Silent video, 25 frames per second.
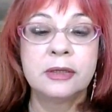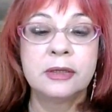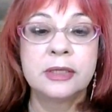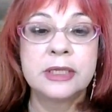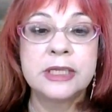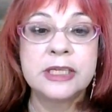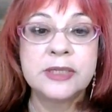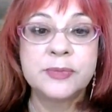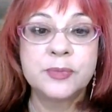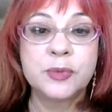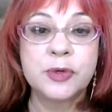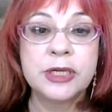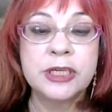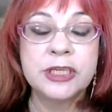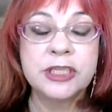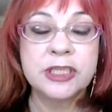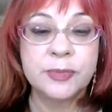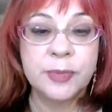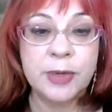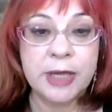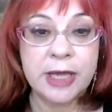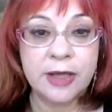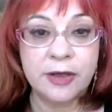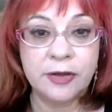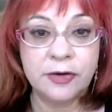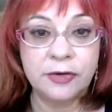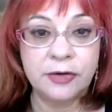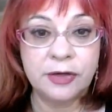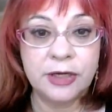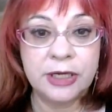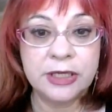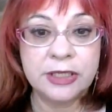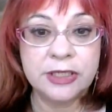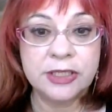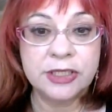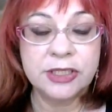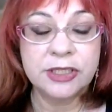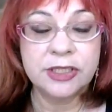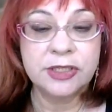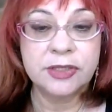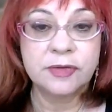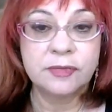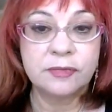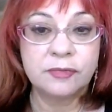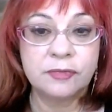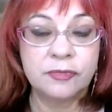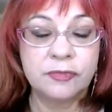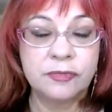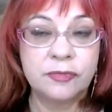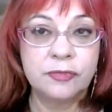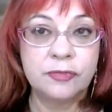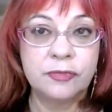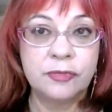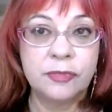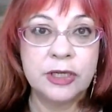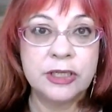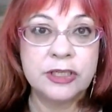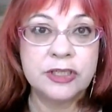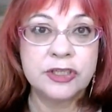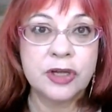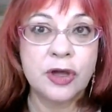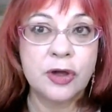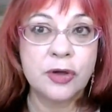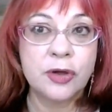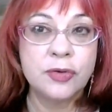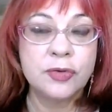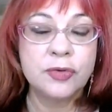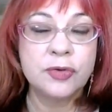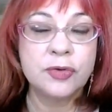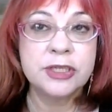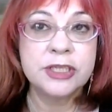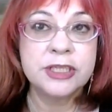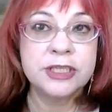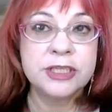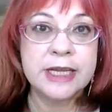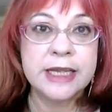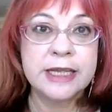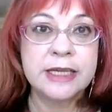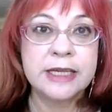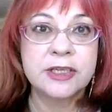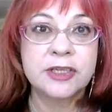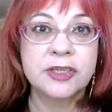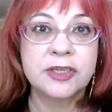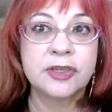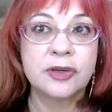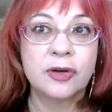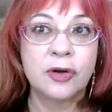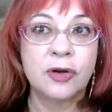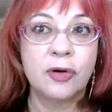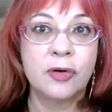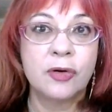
this brings about its own set